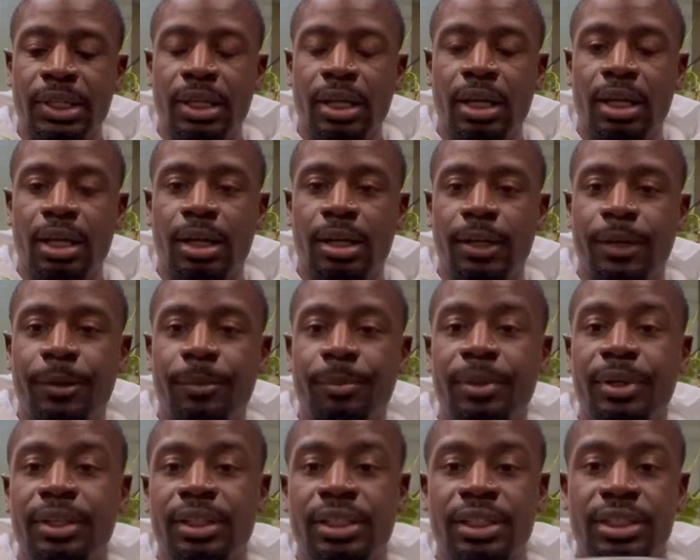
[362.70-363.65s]

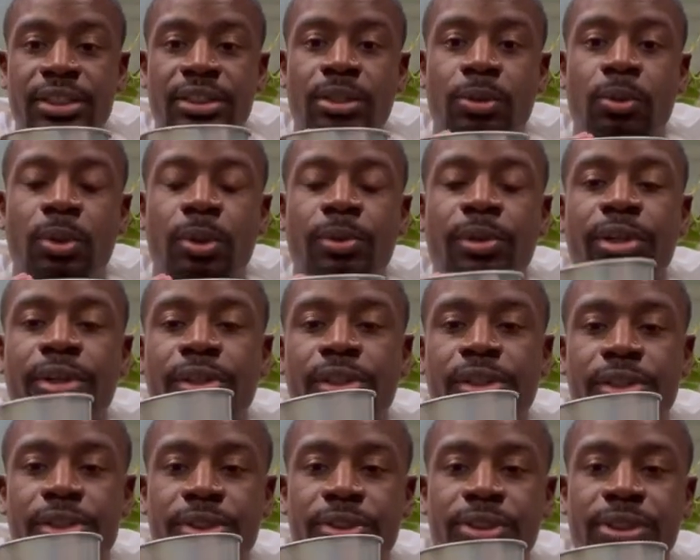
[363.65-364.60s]
But these are what we're going to
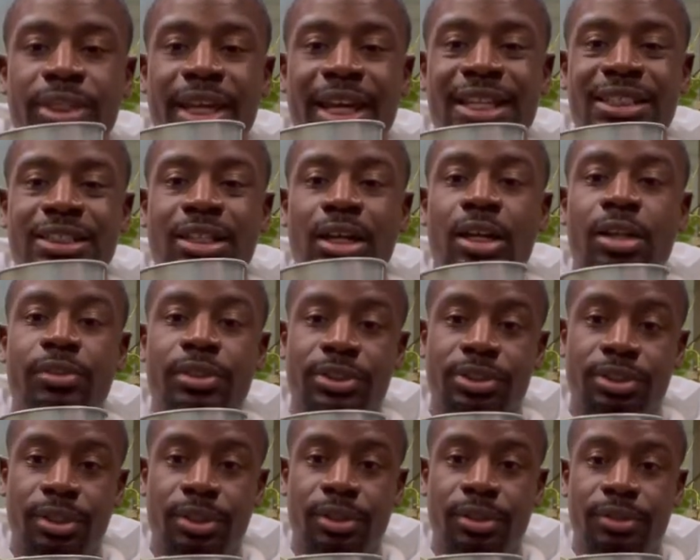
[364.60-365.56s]
use as our
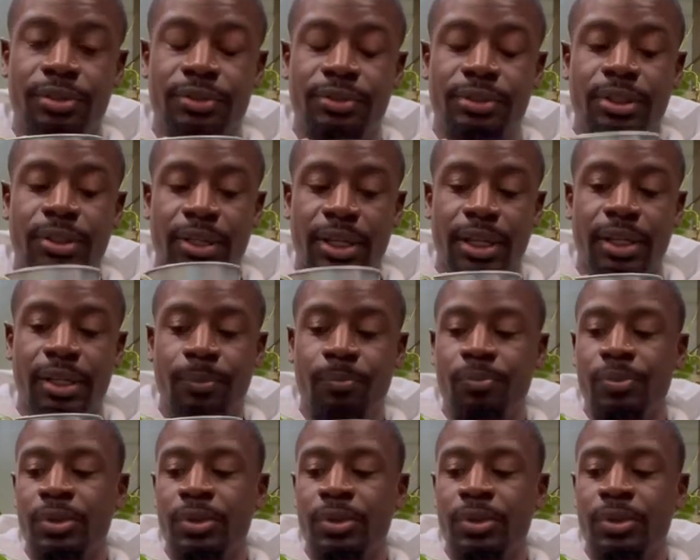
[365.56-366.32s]
reserves, okay?